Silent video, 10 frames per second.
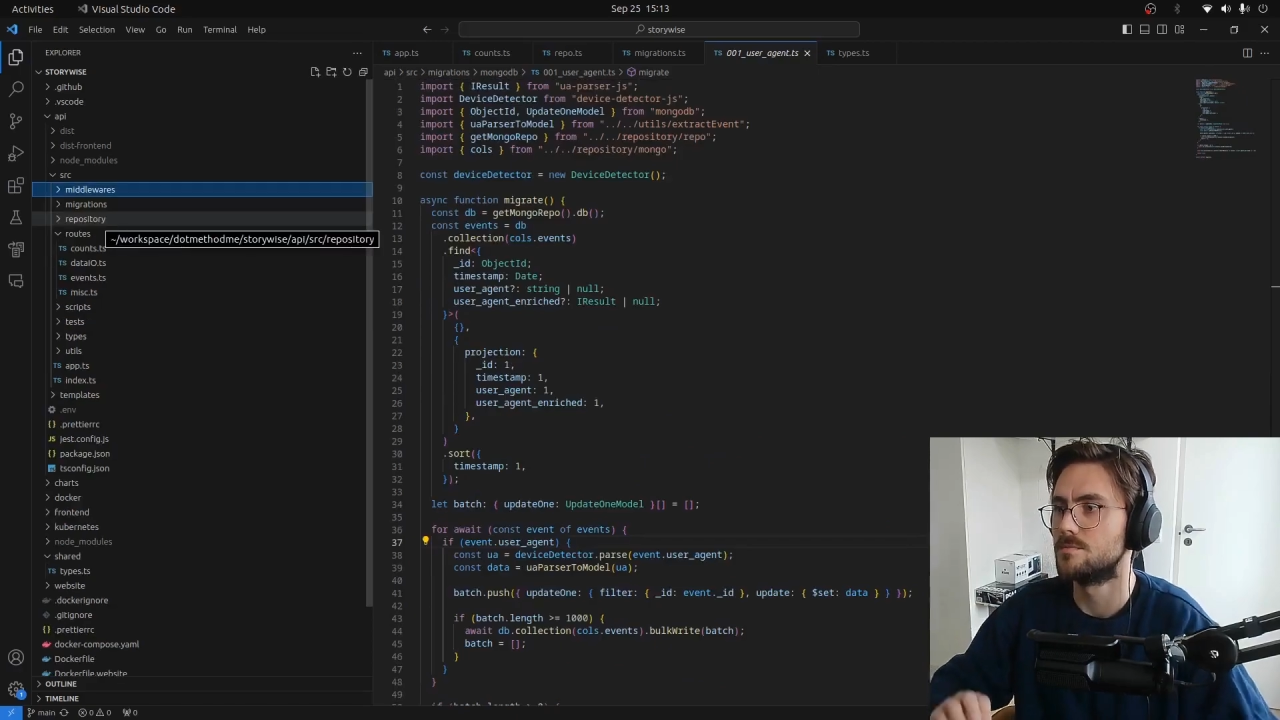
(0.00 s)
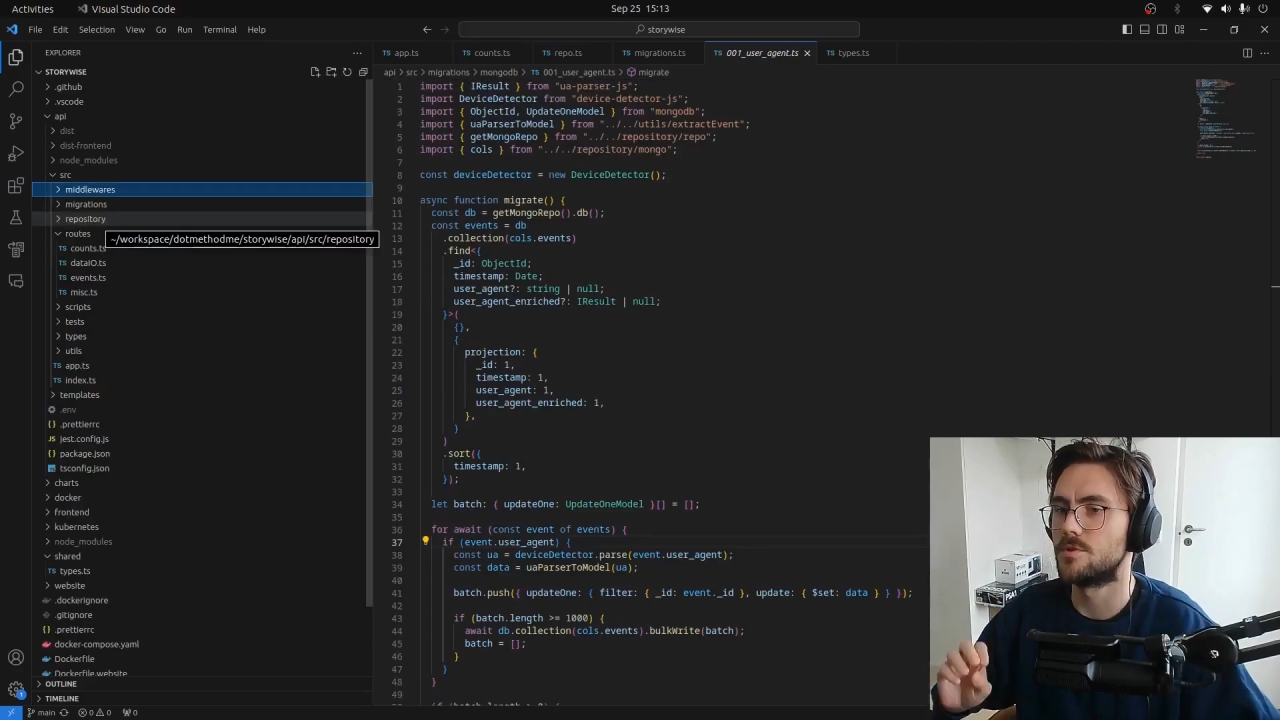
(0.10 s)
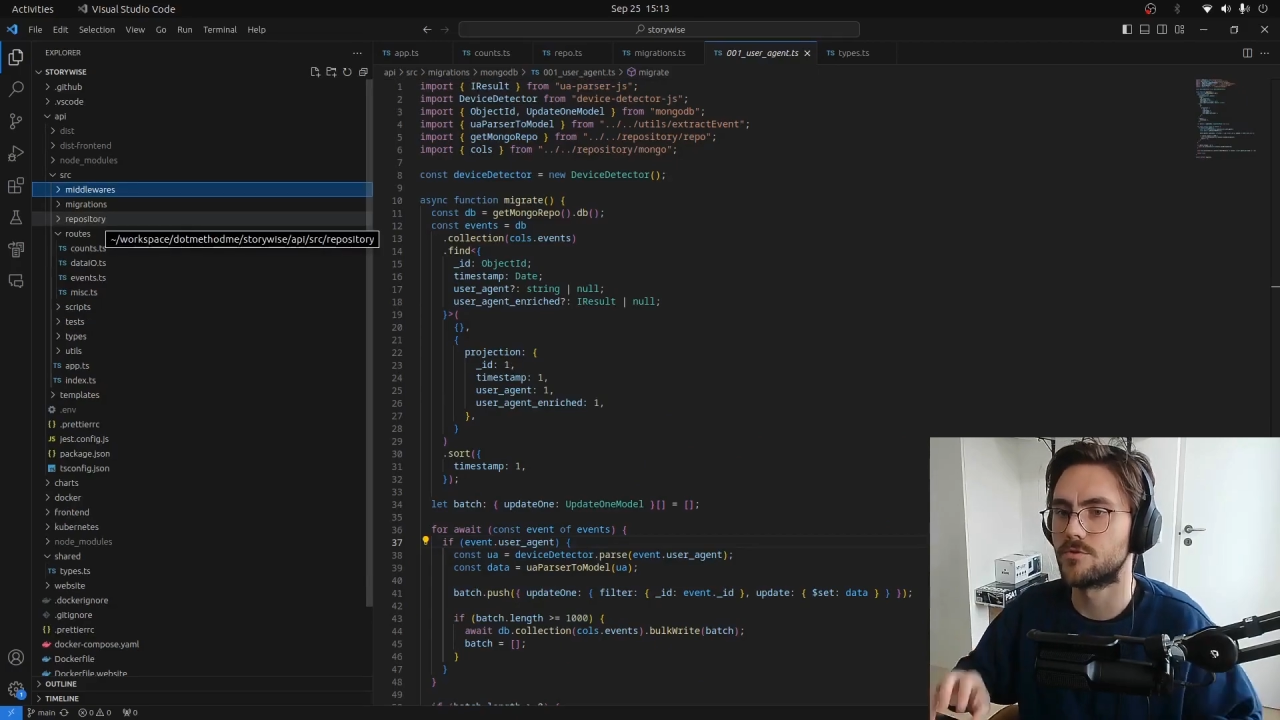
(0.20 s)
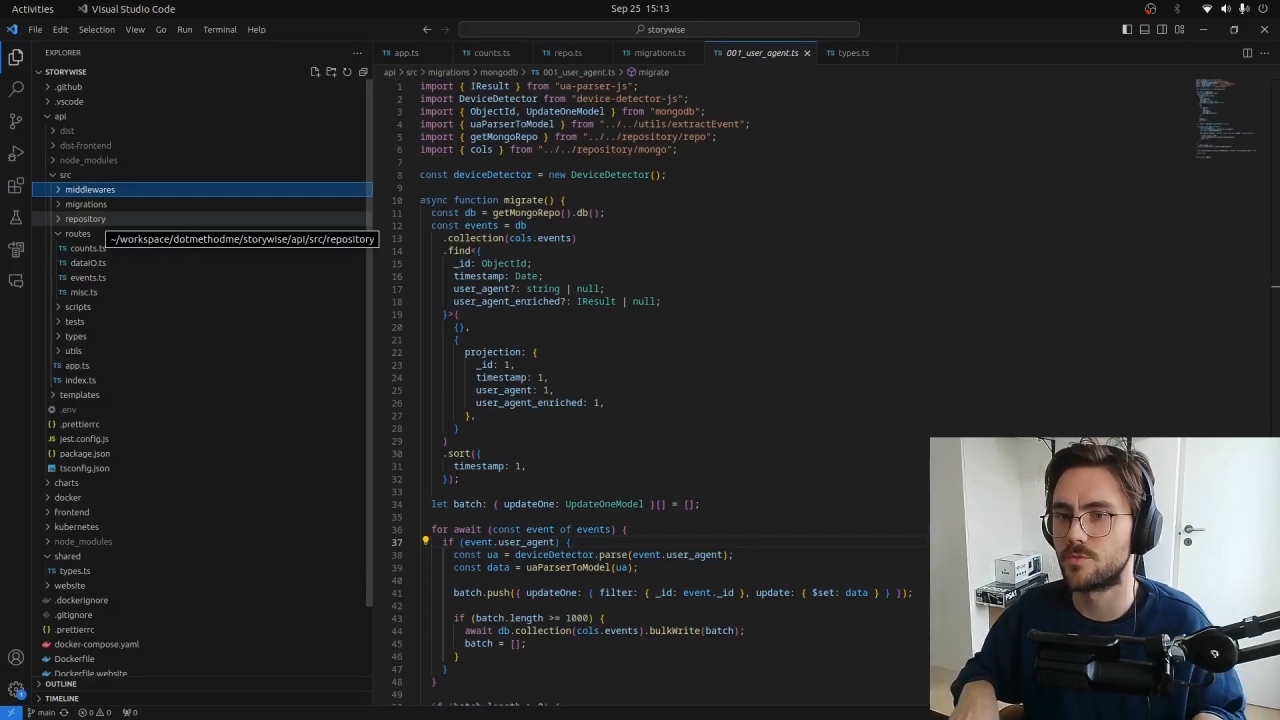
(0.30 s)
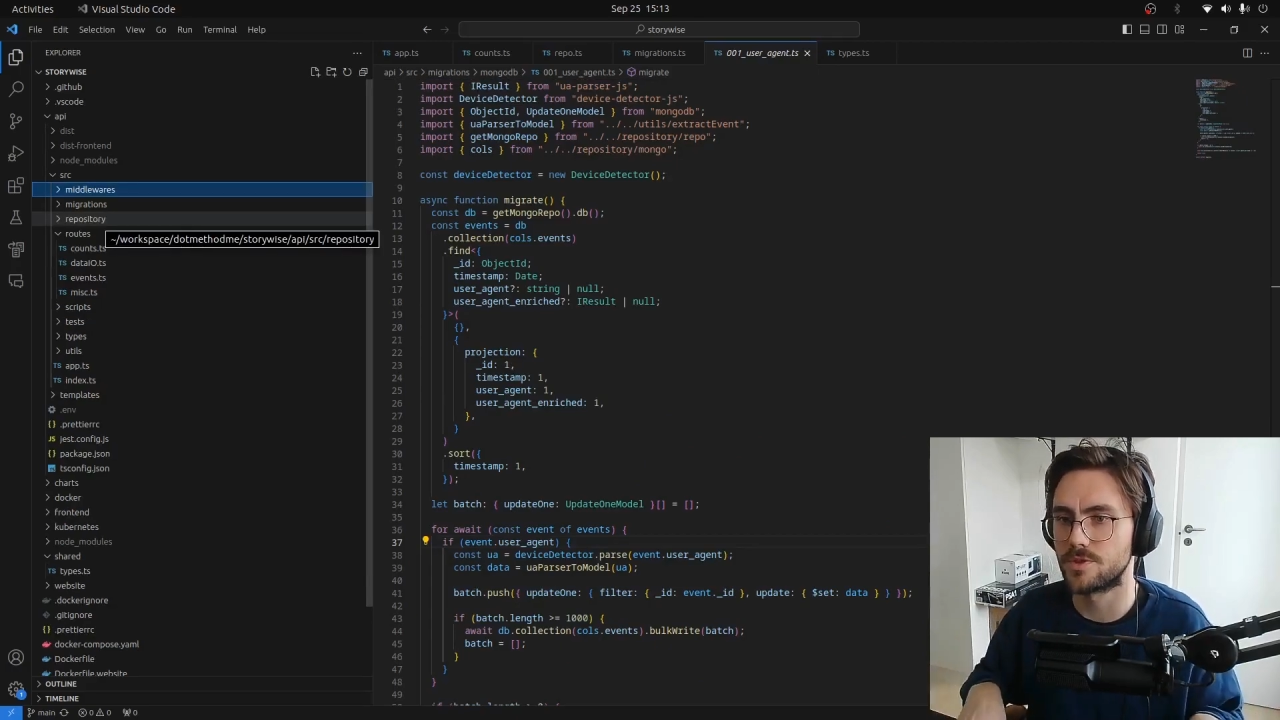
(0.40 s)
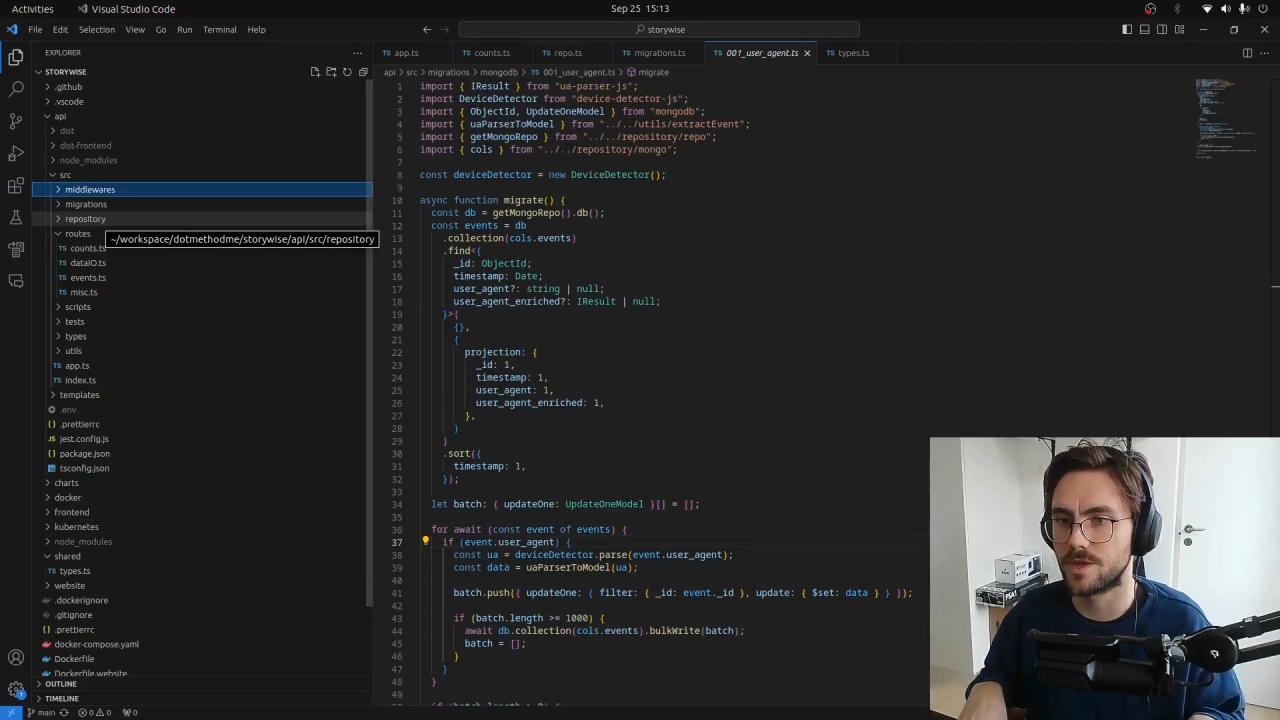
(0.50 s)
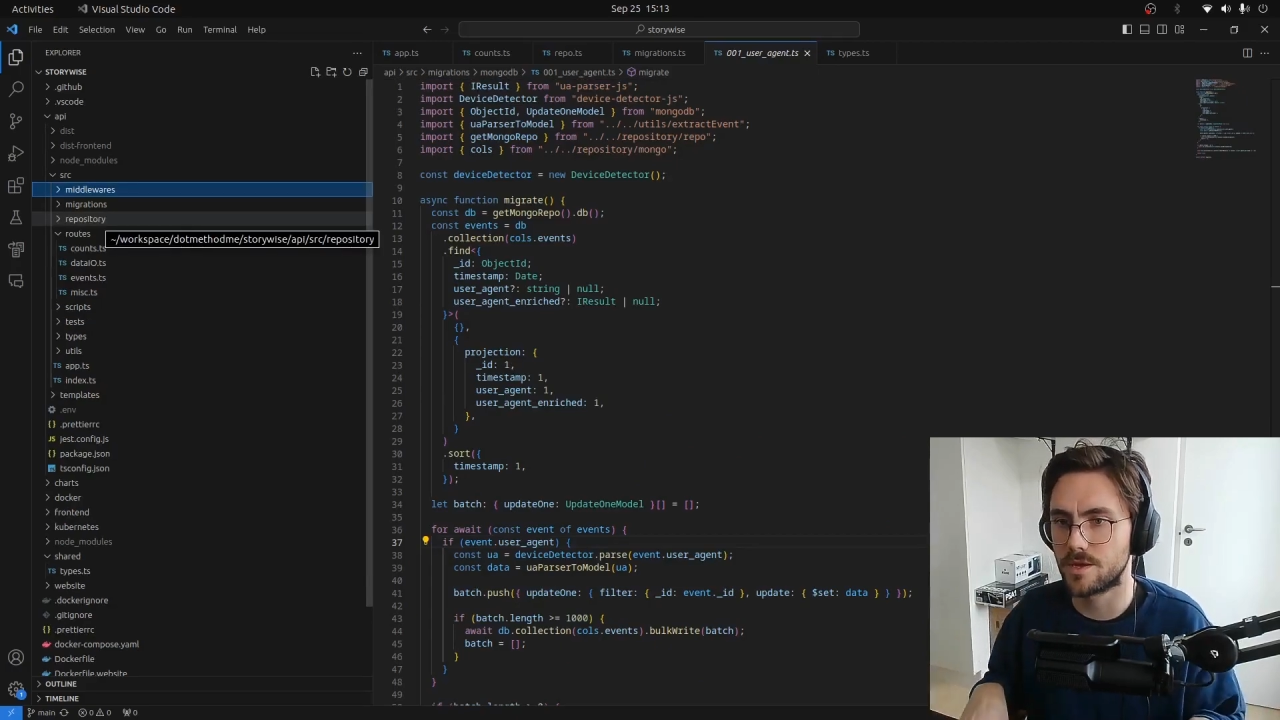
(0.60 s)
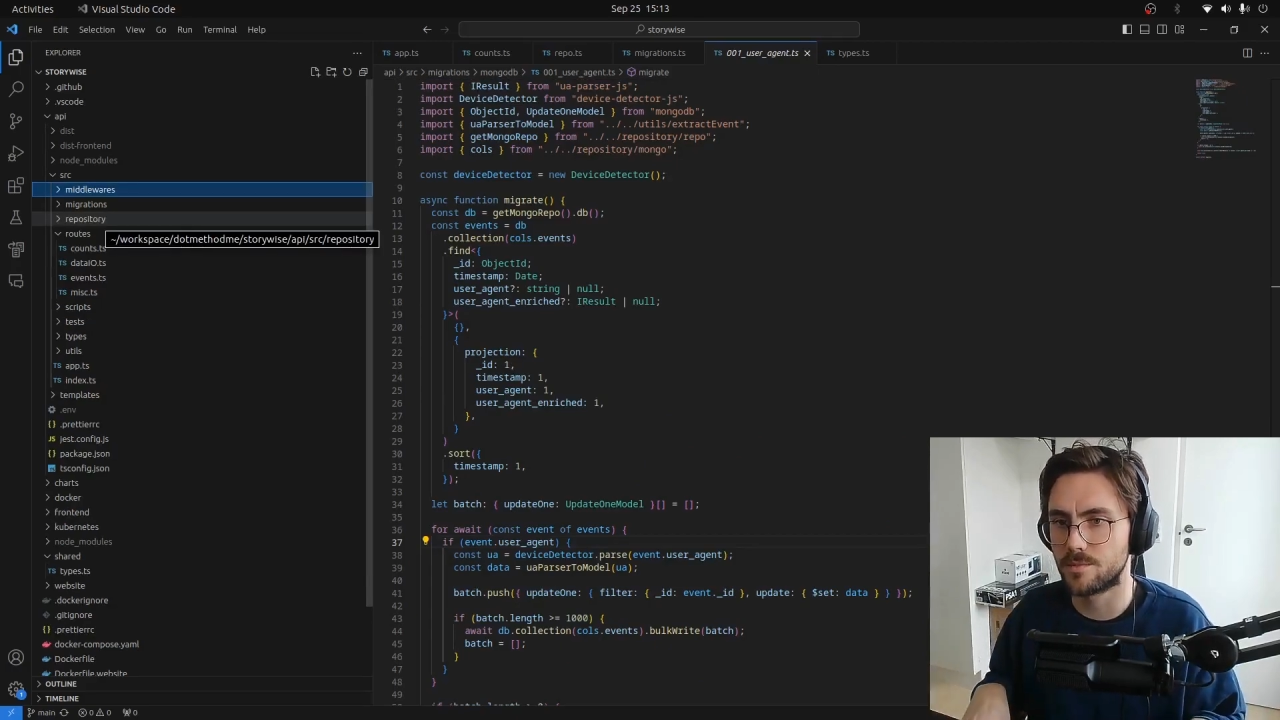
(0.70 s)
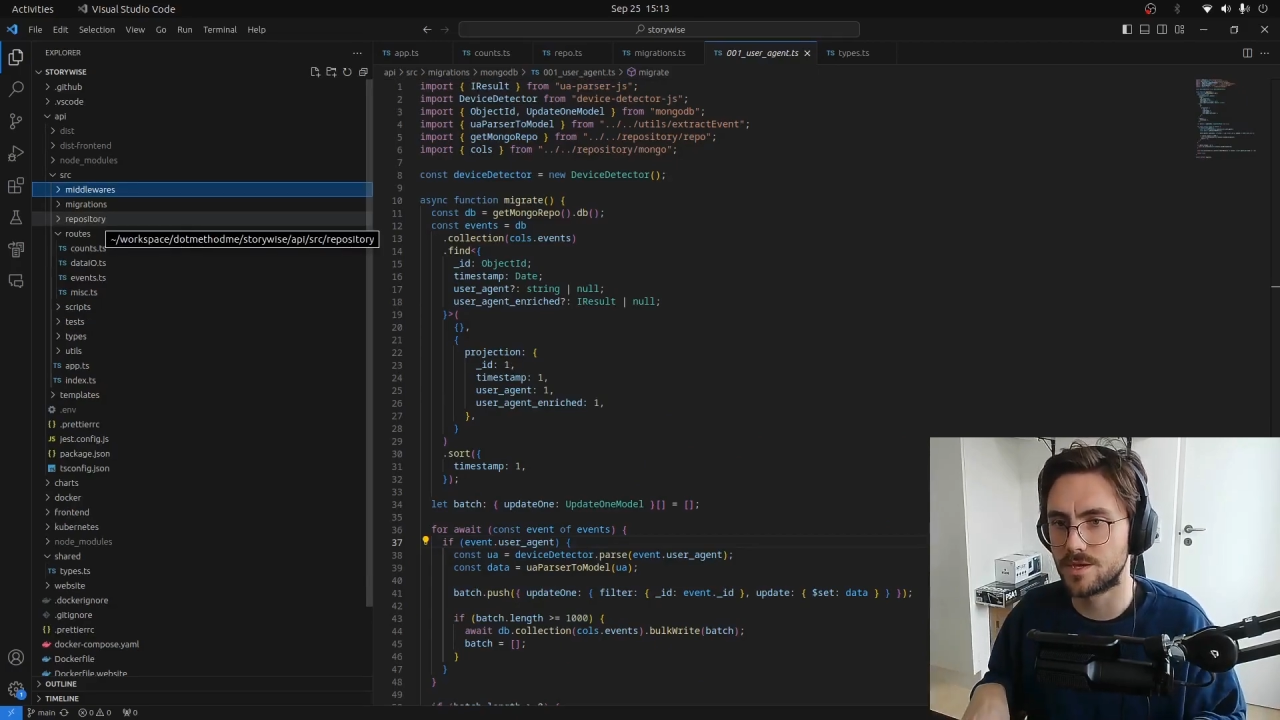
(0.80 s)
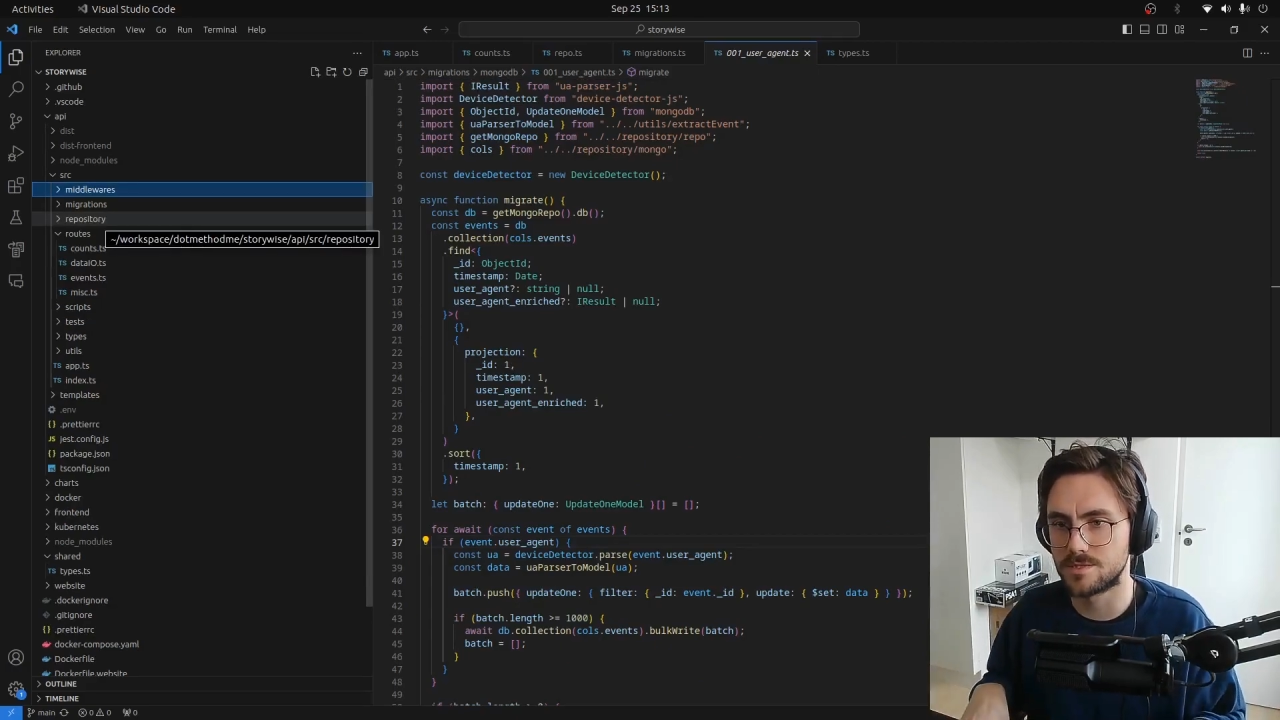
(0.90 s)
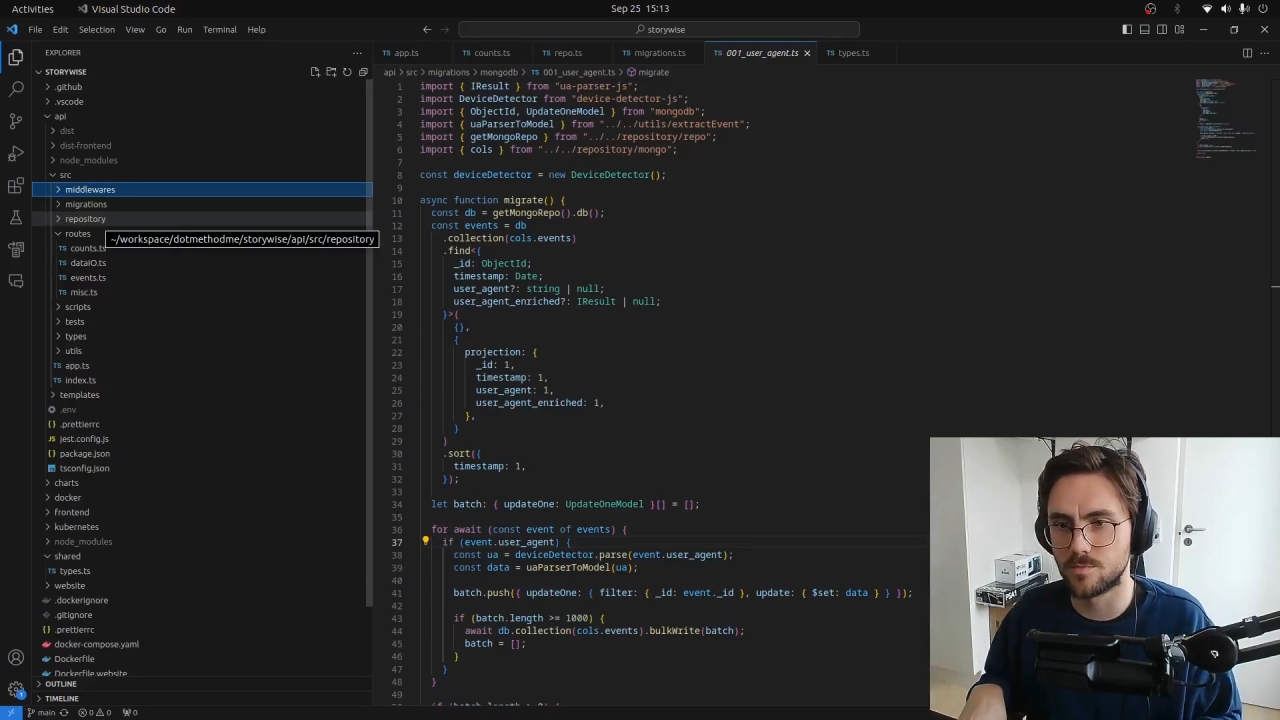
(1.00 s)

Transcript: multiple database